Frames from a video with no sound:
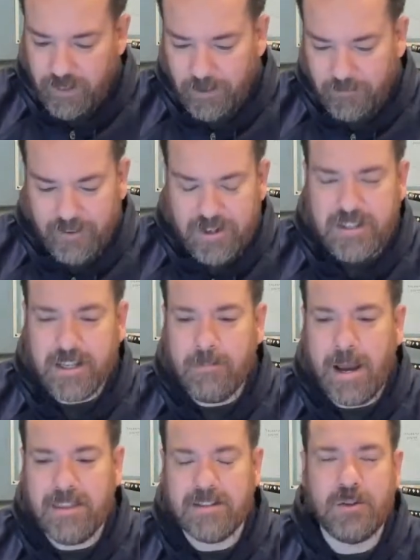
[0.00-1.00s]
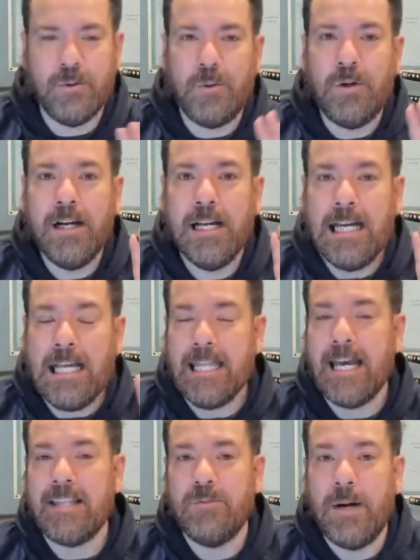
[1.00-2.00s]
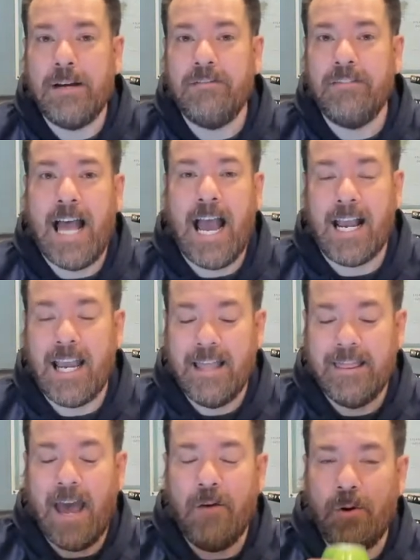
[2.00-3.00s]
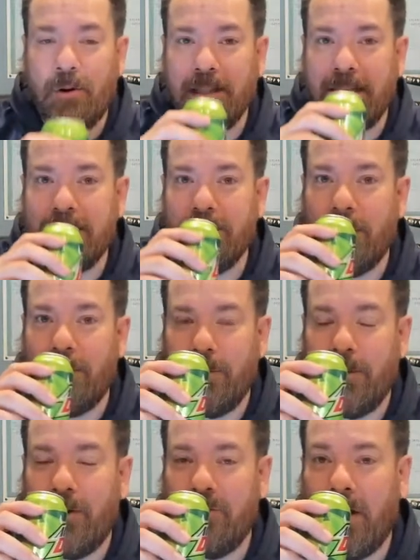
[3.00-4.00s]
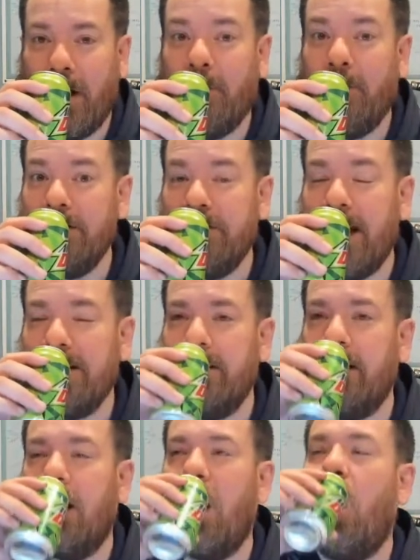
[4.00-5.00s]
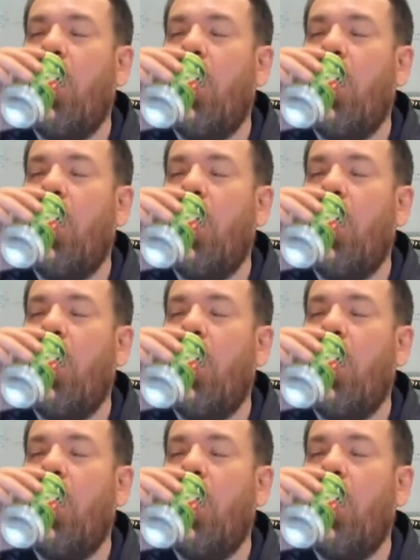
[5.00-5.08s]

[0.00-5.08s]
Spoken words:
the first thing about the school, that's a red flag, and that will lead to a rejection.